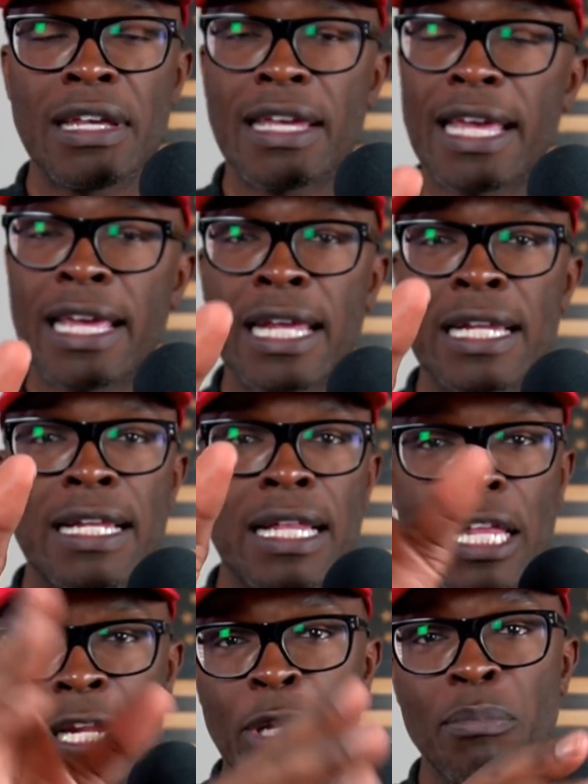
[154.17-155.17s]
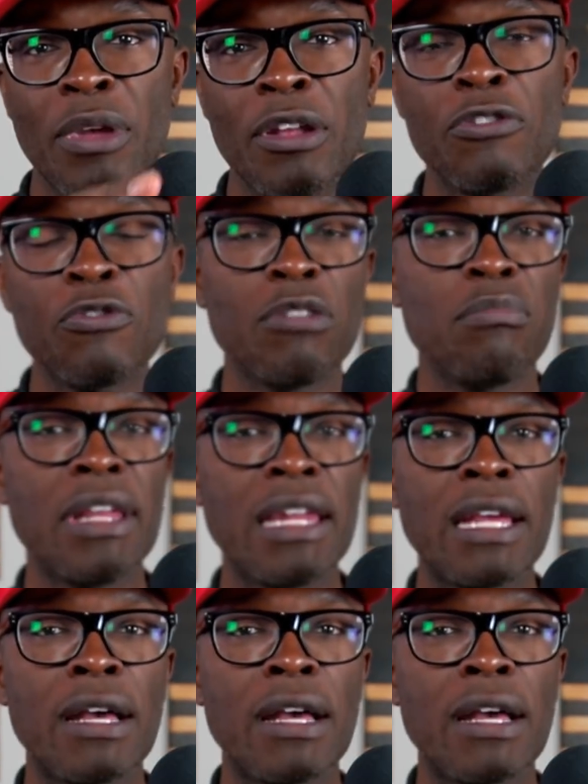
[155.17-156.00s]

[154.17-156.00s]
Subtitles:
and a lot of the mainstream media